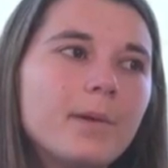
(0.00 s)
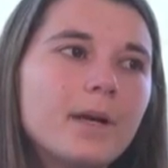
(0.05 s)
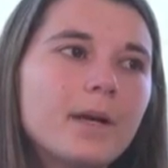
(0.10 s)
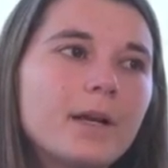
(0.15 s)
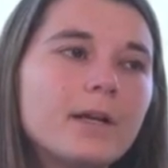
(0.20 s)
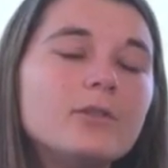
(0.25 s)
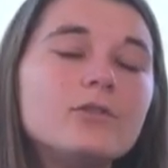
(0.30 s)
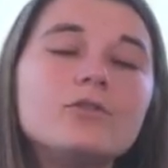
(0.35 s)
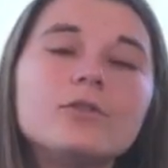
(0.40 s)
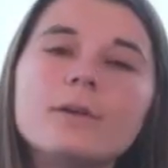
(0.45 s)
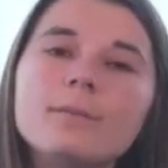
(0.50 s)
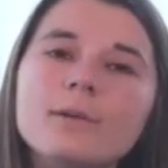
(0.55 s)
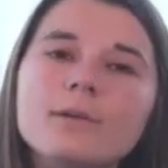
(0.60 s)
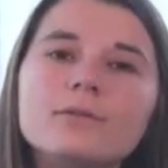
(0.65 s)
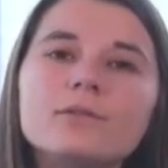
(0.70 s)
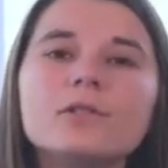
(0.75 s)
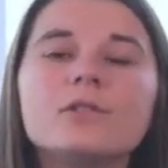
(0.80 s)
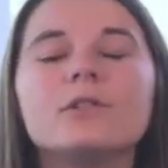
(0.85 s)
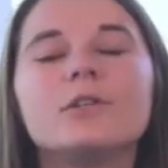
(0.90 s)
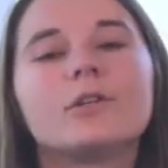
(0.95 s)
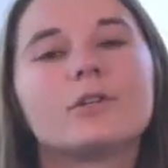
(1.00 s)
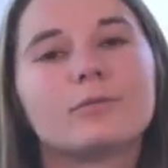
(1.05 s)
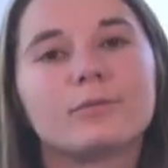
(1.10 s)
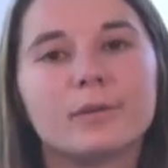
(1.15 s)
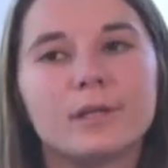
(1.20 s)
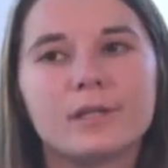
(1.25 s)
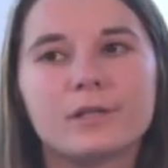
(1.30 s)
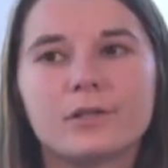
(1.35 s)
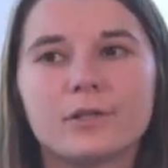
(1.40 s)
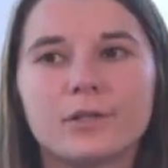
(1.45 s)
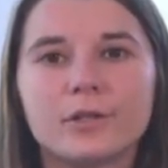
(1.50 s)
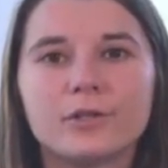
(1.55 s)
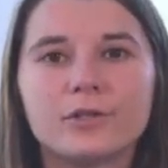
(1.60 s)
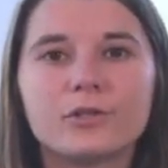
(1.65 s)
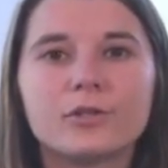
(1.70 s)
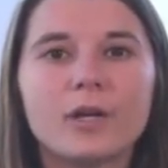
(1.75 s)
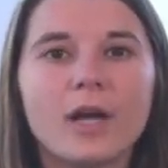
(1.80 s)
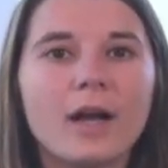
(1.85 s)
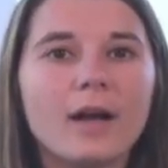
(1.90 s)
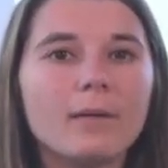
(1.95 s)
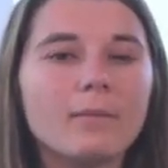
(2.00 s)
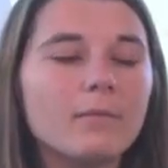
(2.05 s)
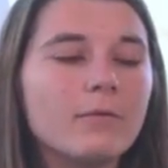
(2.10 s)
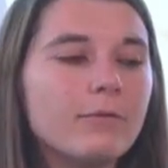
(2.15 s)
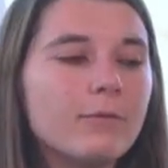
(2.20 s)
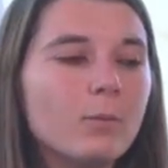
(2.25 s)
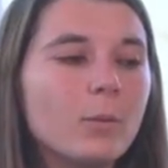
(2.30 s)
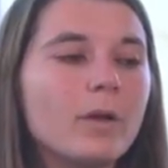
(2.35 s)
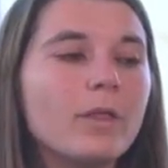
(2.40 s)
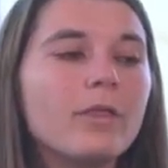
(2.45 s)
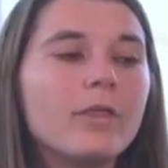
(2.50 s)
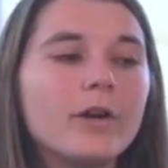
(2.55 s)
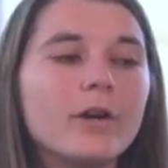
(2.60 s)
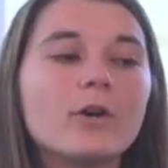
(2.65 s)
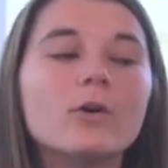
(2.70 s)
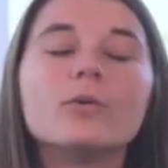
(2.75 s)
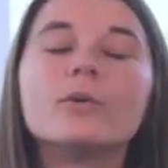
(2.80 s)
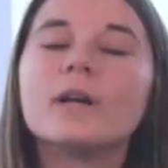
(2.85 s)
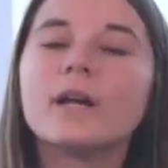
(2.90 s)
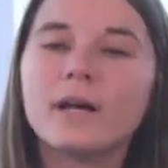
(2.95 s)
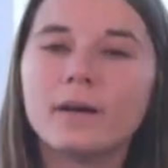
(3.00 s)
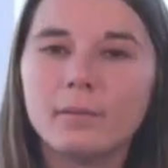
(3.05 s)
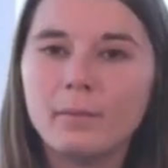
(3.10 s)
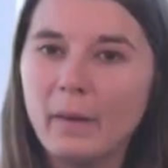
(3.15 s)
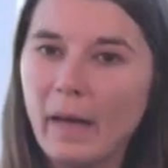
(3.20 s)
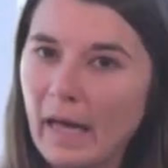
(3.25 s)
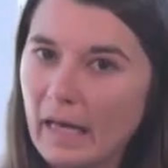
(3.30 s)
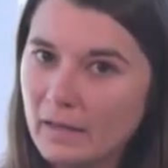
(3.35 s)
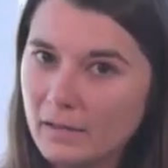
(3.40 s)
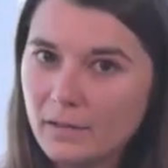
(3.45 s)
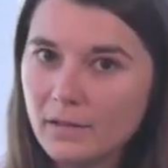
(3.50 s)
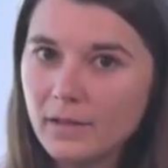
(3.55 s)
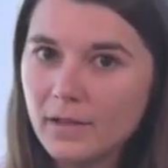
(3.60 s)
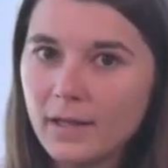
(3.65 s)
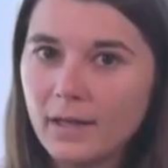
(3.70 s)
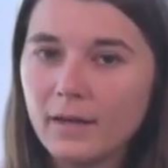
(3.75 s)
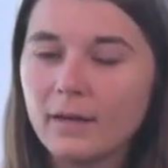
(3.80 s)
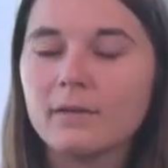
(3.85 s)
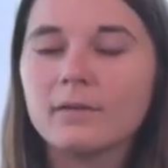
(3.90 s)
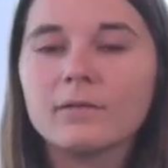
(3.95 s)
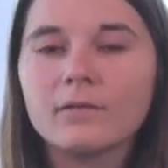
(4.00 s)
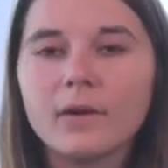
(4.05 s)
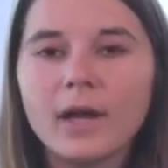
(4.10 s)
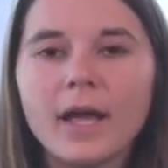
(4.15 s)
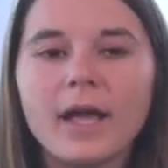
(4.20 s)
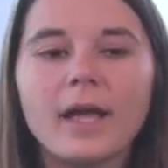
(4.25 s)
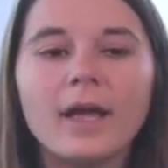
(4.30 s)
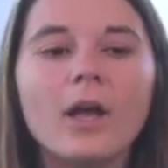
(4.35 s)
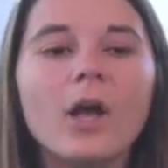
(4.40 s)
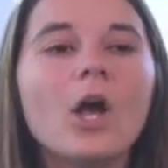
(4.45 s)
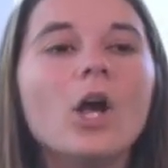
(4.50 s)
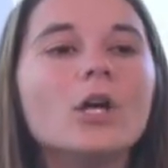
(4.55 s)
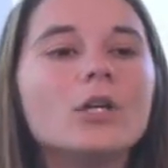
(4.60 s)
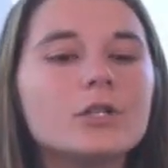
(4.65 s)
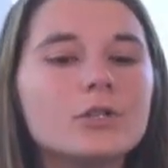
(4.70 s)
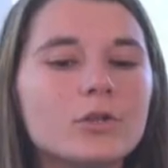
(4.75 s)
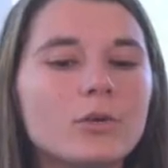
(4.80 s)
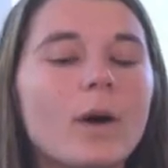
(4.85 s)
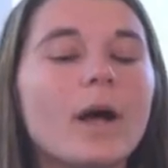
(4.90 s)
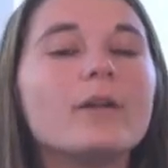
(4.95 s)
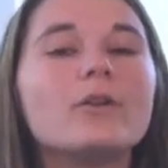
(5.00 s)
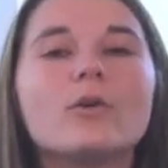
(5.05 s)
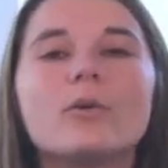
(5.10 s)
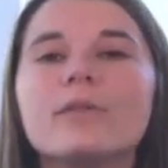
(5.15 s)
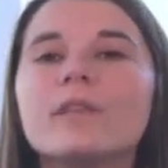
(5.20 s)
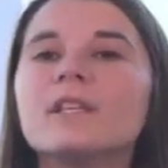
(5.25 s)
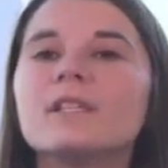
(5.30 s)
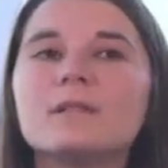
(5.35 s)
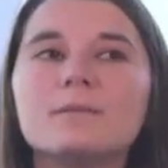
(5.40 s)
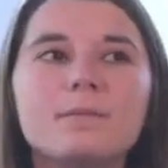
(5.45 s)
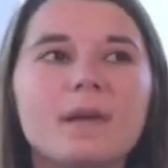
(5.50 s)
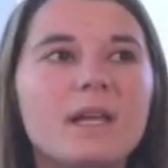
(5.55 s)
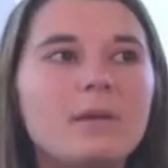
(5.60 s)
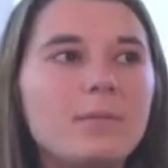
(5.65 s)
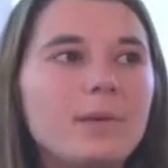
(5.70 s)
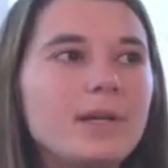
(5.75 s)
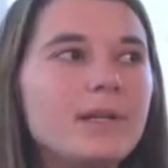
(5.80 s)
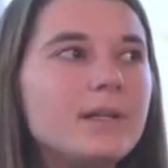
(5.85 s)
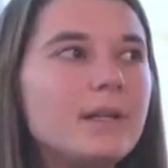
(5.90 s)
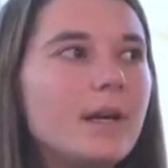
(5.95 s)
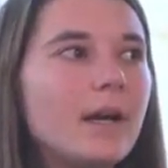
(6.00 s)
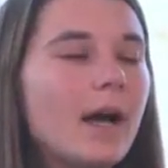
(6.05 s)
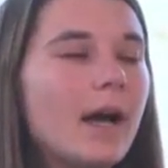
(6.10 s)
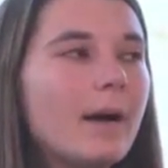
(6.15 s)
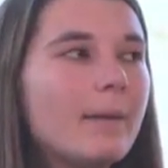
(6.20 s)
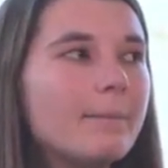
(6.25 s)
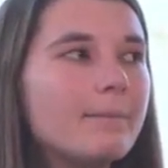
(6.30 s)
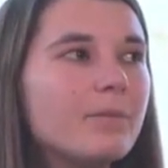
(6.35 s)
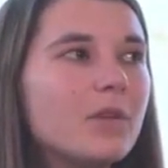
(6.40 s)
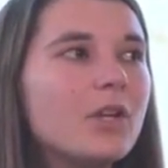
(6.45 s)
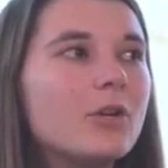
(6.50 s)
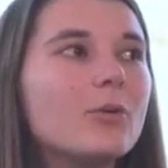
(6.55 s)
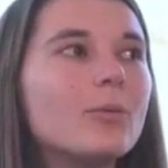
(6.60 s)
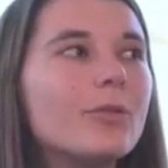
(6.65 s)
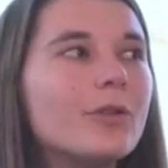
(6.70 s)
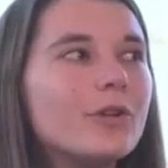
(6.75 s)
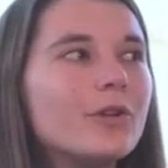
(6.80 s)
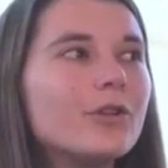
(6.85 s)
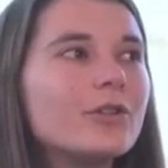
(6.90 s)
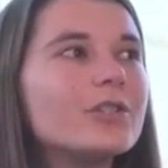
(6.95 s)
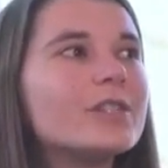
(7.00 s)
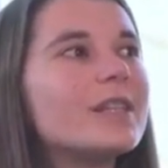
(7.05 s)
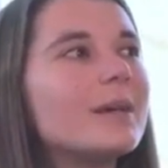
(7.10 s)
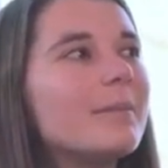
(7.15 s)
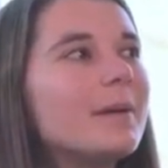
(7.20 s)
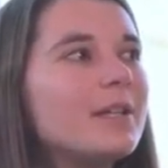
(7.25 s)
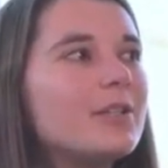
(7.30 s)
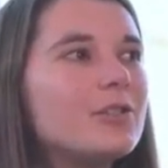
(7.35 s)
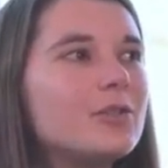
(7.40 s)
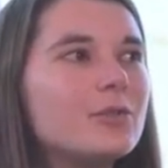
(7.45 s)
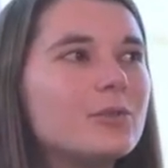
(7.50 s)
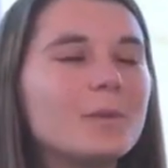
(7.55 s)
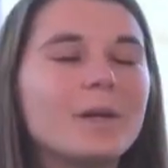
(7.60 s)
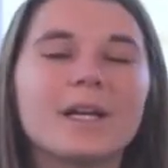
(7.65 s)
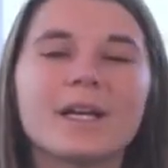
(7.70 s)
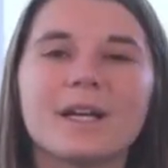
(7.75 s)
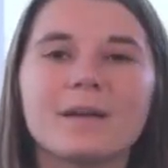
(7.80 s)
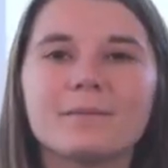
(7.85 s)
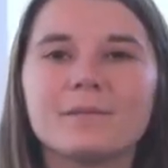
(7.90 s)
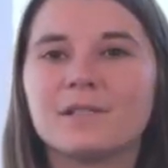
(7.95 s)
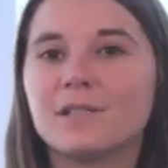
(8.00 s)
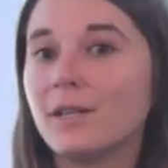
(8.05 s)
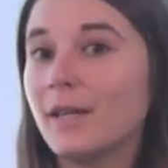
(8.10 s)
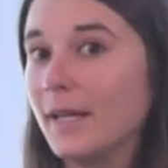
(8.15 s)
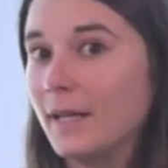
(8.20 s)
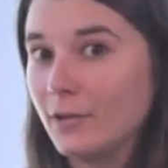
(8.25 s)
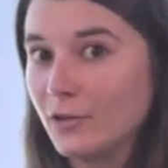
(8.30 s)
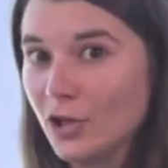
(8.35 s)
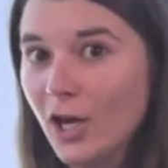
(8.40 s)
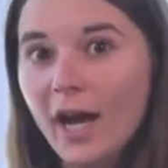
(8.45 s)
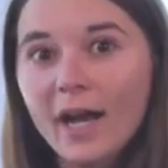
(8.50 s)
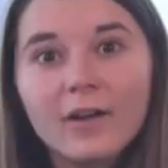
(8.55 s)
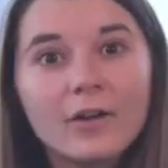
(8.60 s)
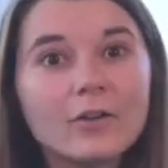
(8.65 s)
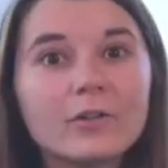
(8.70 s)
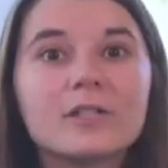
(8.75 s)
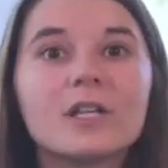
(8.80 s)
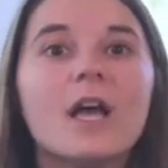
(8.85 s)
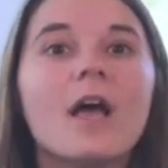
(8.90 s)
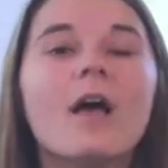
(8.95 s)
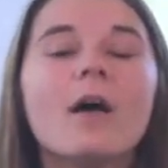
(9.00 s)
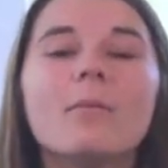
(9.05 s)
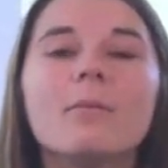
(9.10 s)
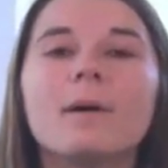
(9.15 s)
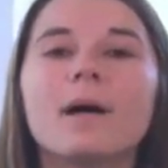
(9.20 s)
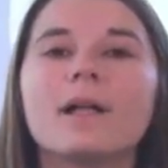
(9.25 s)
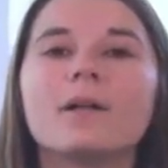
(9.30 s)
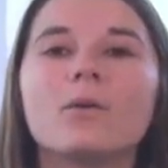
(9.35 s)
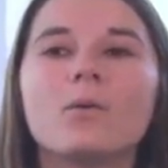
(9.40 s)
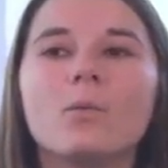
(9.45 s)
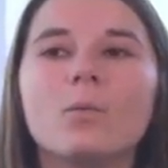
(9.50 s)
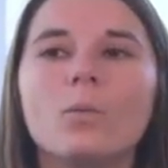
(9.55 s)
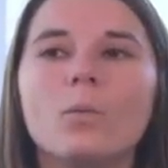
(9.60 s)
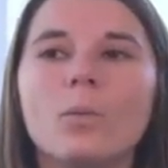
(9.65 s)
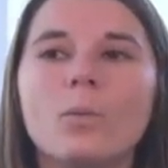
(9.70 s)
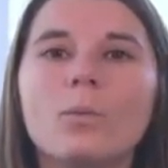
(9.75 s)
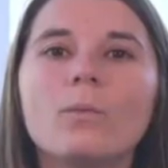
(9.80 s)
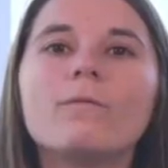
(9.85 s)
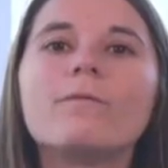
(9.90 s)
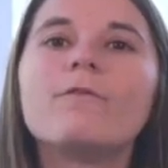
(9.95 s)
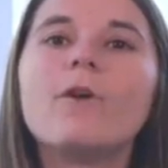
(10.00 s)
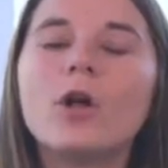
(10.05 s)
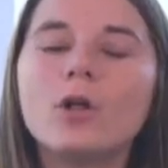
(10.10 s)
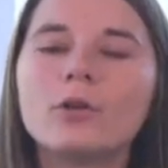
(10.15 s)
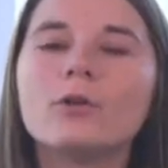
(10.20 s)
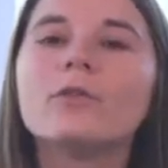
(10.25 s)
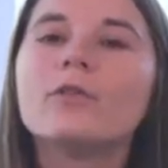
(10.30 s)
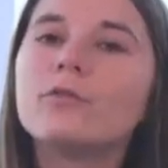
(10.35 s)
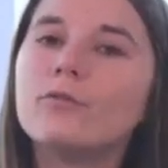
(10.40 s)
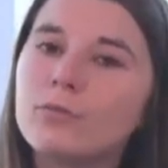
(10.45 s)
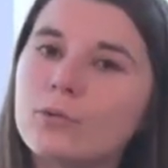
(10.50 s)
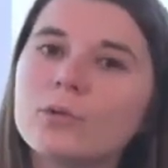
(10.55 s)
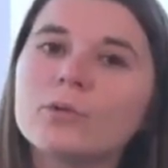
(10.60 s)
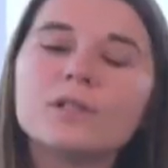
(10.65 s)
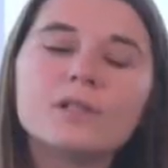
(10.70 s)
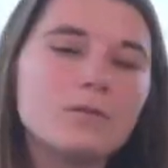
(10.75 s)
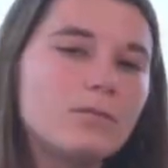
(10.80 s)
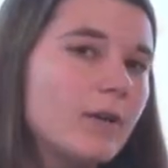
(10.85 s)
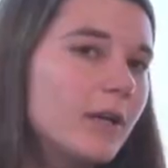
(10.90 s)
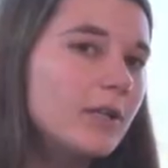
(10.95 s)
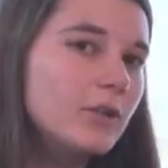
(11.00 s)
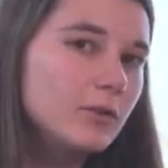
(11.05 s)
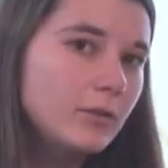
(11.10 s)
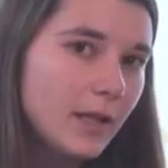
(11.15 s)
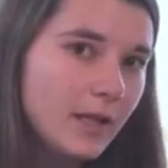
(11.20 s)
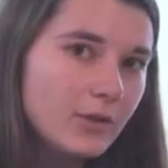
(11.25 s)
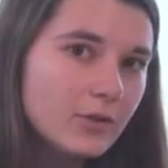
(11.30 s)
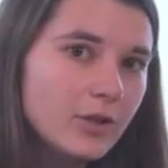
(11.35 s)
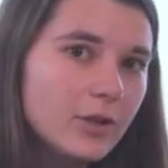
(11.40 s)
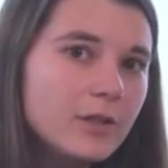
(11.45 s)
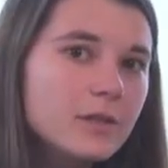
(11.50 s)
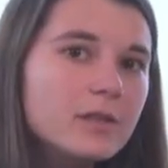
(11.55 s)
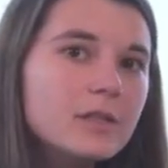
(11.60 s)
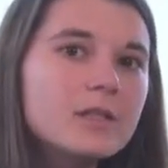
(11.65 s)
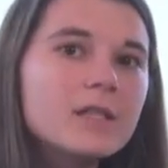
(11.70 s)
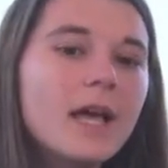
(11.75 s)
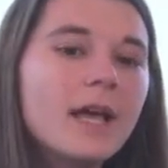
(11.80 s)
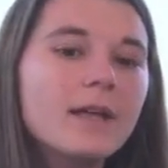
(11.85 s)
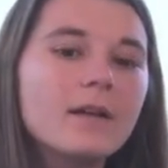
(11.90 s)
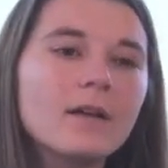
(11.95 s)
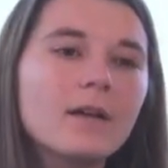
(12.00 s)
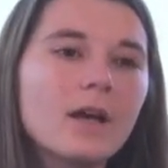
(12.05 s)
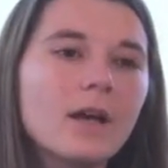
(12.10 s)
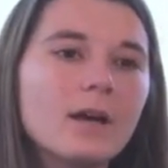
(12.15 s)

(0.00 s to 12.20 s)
contribute to your research with their own capacity? Okay, so I know this may be, there's some issues when it comes to like a child, but follow the rules and regulations that